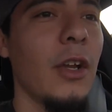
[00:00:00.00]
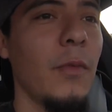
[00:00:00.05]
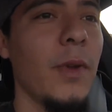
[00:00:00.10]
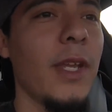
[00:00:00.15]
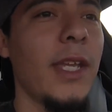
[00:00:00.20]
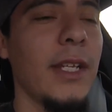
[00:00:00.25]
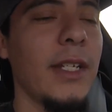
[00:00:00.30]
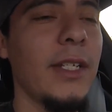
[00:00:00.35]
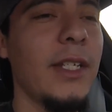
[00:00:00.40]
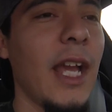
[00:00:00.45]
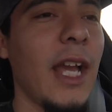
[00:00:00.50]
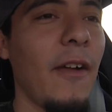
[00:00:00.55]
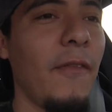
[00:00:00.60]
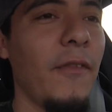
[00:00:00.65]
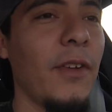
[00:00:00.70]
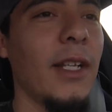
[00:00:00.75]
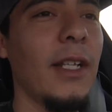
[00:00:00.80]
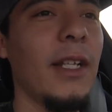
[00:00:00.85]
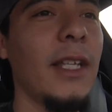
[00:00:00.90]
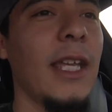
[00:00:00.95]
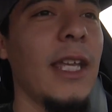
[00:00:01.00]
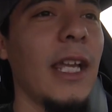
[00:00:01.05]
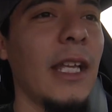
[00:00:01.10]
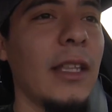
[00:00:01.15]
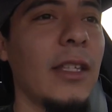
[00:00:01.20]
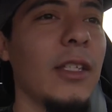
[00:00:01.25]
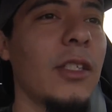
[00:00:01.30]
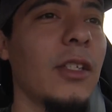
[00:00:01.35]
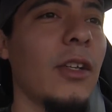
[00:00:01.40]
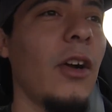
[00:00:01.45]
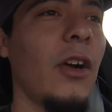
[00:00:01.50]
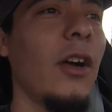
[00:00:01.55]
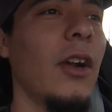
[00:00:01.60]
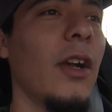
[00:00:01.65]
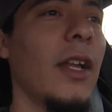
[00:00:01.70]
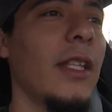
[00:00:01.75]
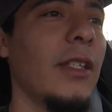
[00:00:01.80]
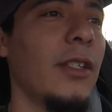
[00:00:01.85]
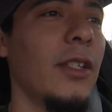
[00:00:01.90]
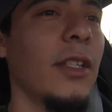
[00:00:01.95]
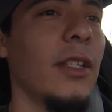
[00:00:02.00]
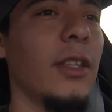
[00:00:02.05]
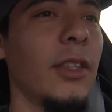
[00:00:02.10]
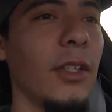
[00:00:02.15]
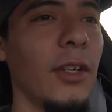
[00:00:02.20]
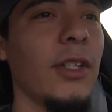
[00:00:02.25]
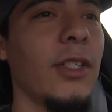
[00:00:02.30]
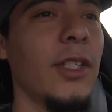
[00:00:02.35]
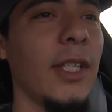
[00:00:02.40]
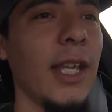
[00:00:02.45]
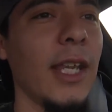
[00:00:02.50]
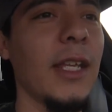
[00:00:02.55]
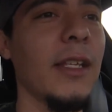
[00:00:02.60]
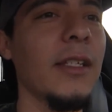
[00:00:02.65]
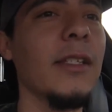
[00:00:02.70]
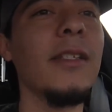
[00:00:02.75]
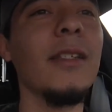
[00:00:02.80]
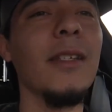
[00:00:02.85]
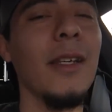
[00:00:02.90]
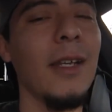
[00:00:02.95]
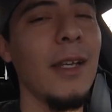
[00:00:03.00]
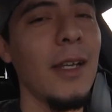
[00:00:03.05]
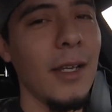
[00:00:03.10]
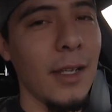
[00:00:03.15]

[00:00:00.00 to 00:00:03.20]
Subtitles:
we can definitely get this car into the 13s,